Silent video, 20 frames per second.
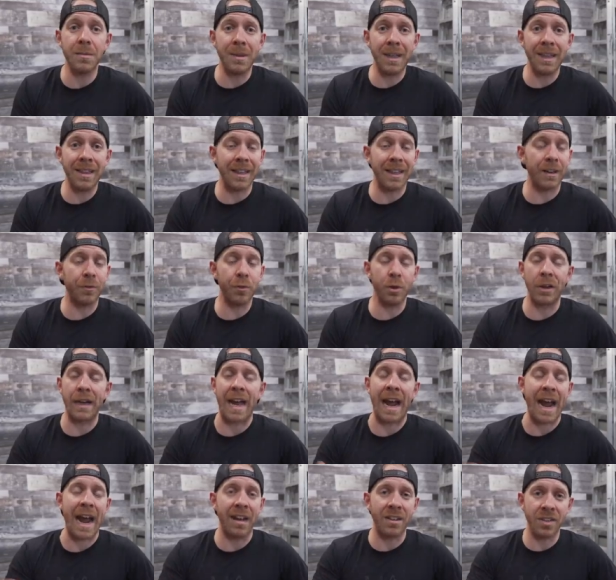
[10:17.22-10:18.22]
mean that everyone
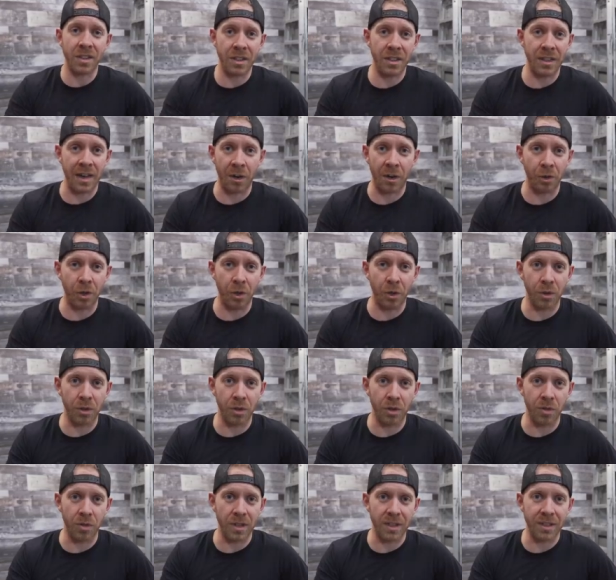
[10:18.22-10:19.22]
has to now go
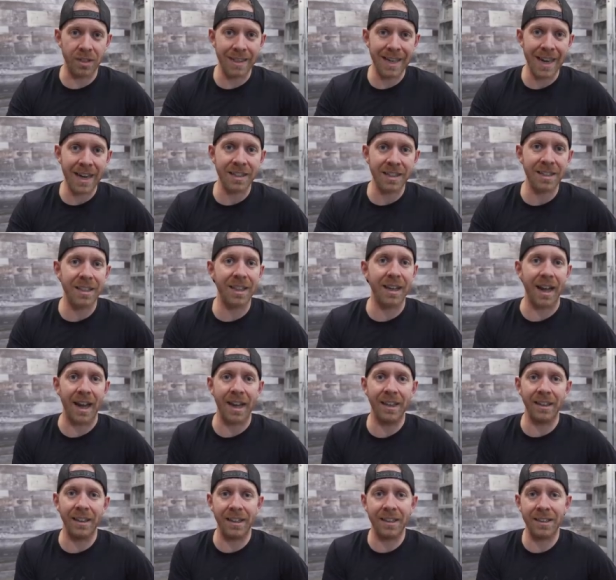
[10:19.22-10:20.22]
and do this test. The
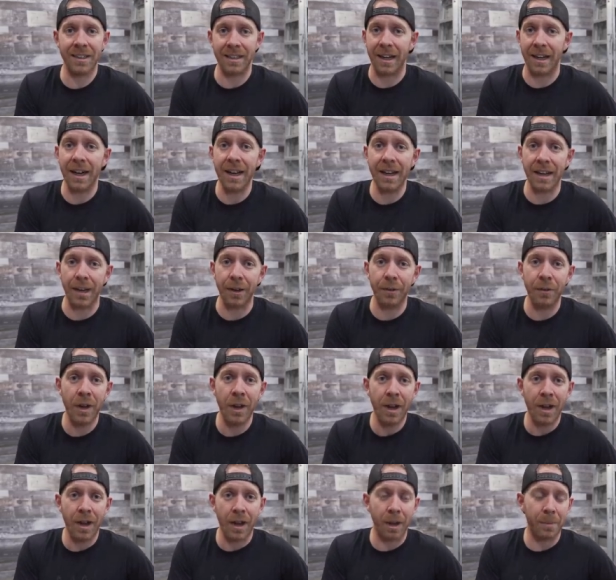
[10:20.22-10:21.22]
guidelines that I give
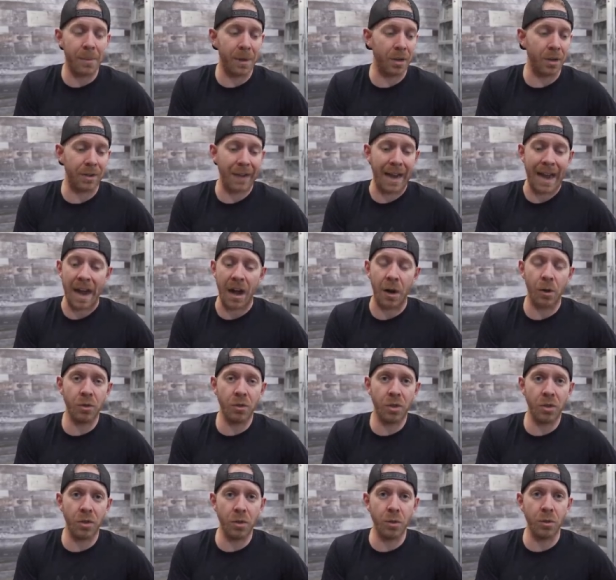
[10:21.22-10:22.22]
about how
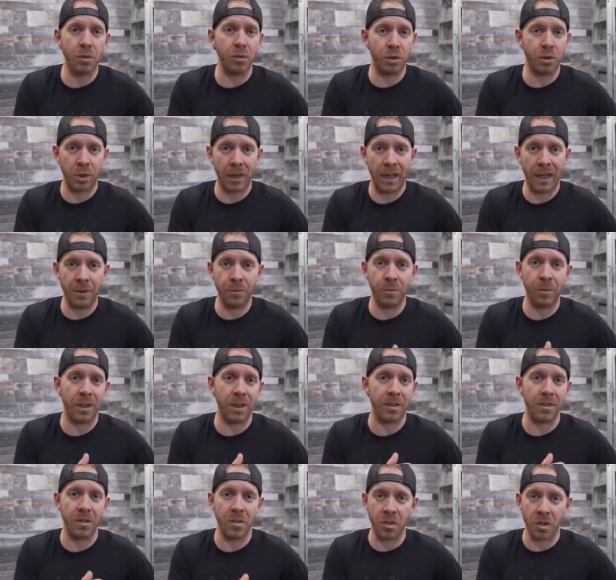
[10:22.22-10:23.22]
to train
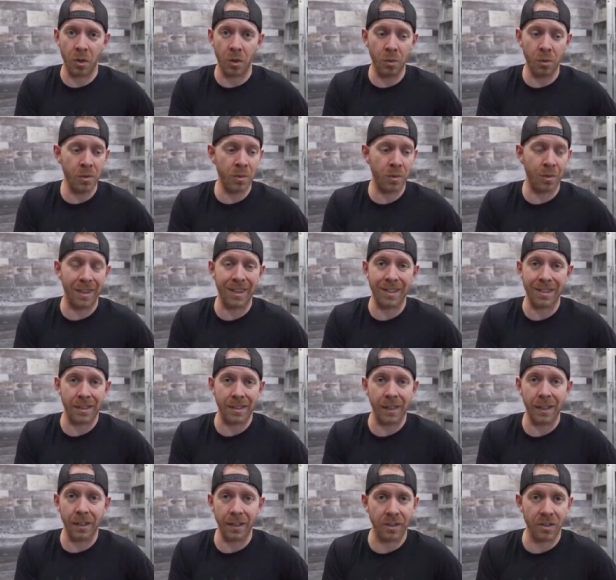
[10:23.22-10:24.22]
with zones with as
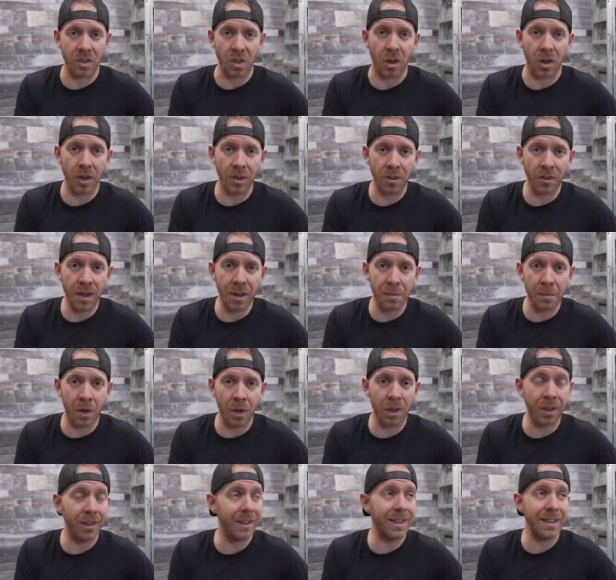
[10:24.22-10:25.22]
little as a heart rate
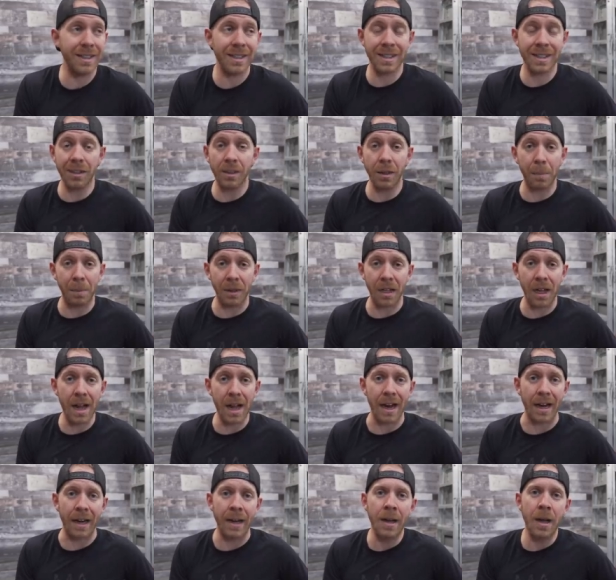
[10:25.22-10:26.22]
monitor, they still
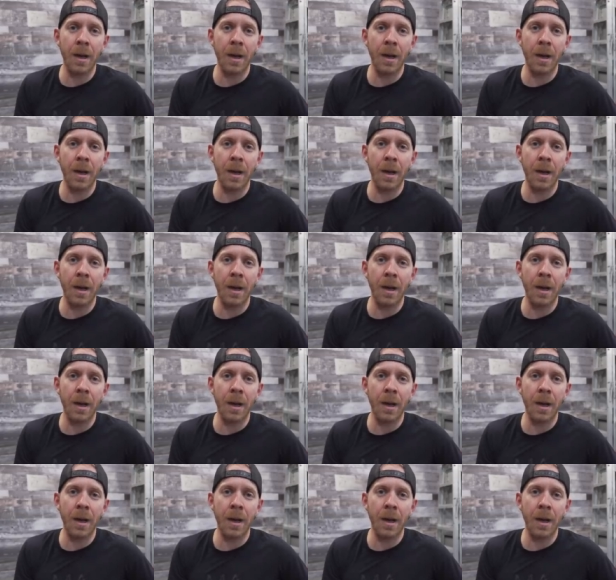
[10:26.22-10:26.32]
apply.